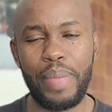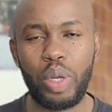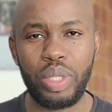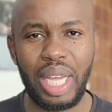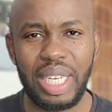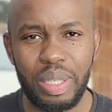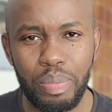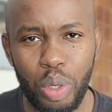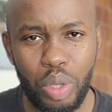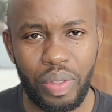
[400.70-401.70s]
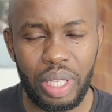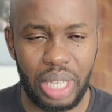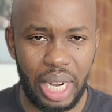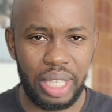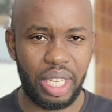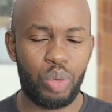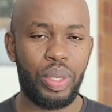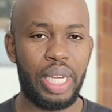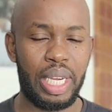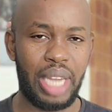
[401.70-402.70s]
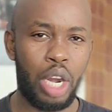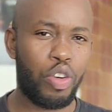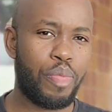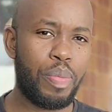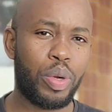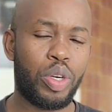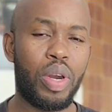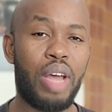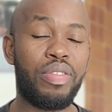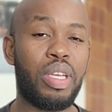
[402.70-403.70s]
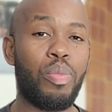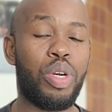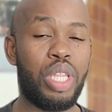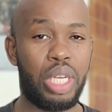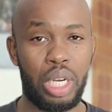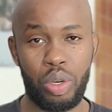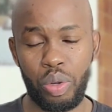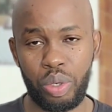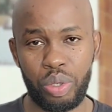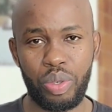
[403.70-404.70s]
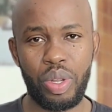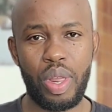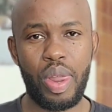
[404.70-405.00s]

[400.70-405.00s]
Because that is most of the challenge that we get. A lot of people don't have somebody they can go to.